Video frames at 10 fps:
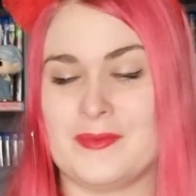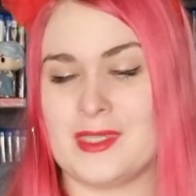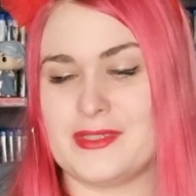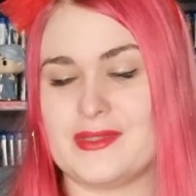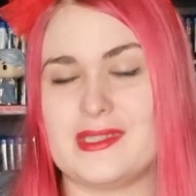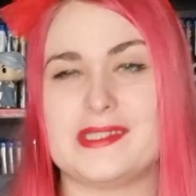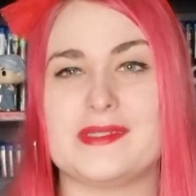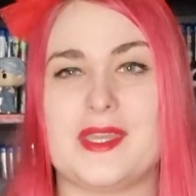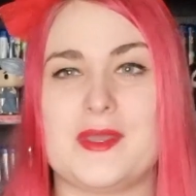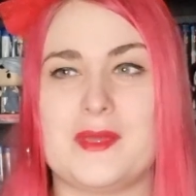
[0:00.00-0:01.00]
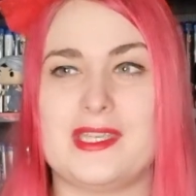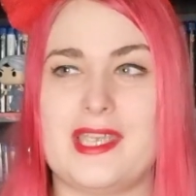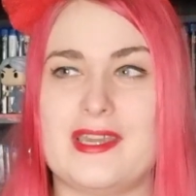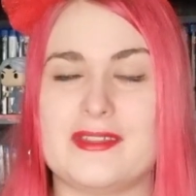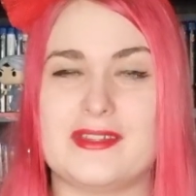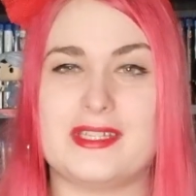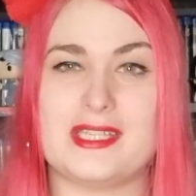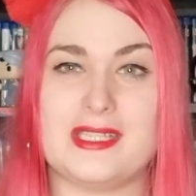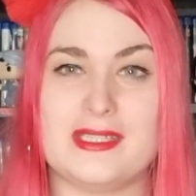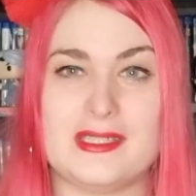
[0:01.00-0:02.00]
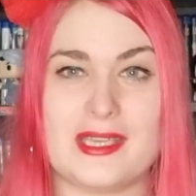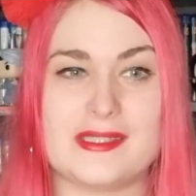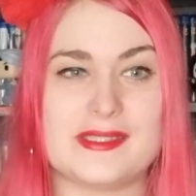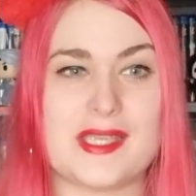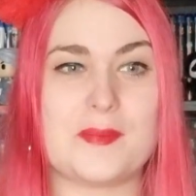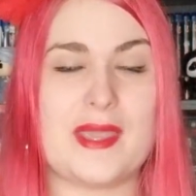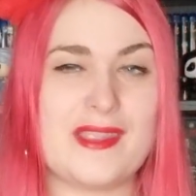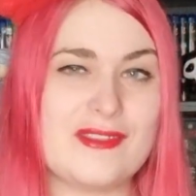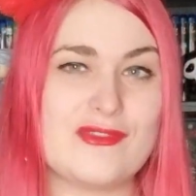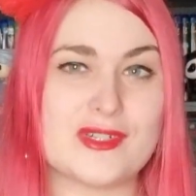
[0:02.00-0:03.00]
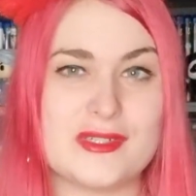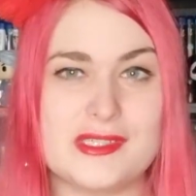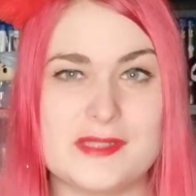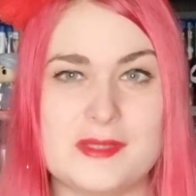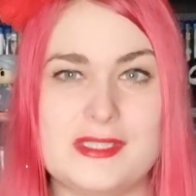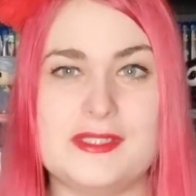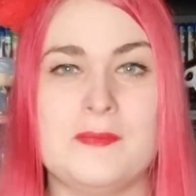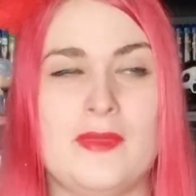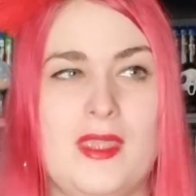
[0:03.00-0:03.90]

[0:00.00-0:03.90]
So this main character, he gets a pet for Christmas,